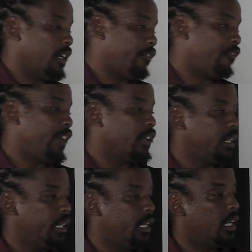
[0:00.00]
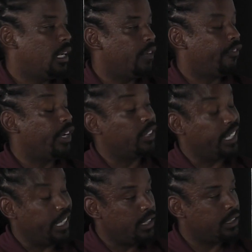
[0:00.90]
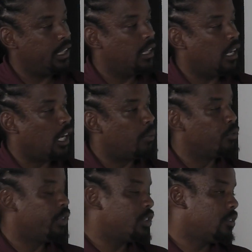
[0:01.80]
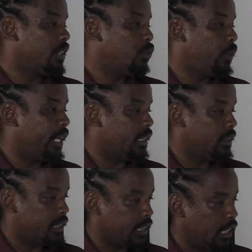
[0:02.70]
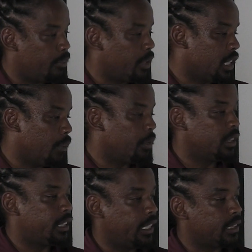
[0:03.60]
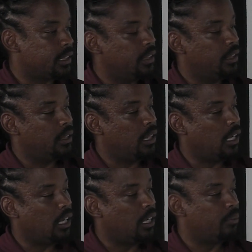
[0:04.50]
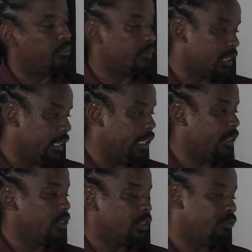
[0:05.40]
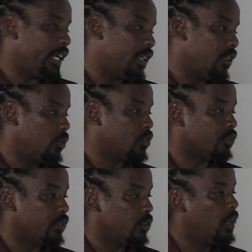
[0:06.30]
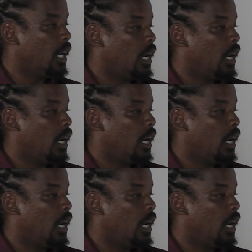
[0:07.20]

uh, fairly fairly easy. Um, originally, we had set up a couple of test um, scenarios and ran those through.